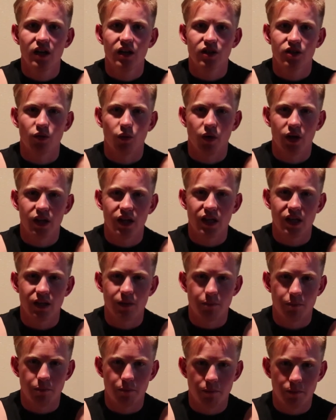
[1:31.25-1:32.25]
So one of the
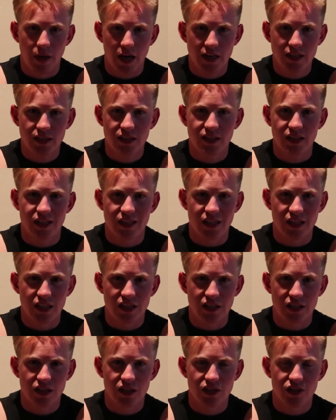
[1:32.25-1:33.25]
best and
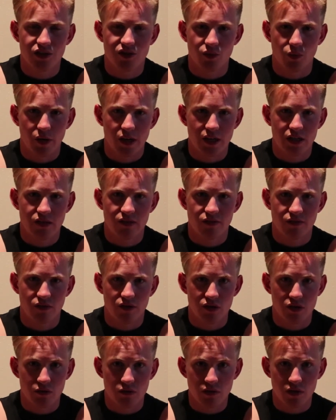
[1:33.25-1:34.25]
easiest ways for
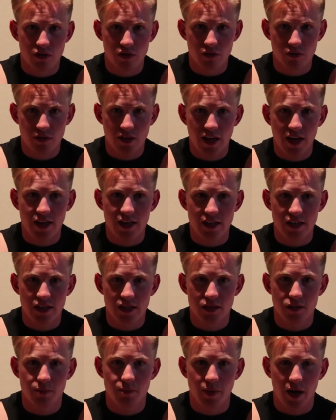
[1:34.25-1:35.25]
you to do that
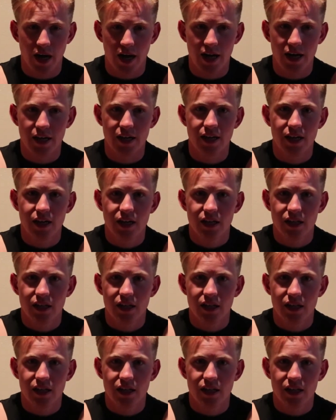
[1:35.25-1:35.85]
is by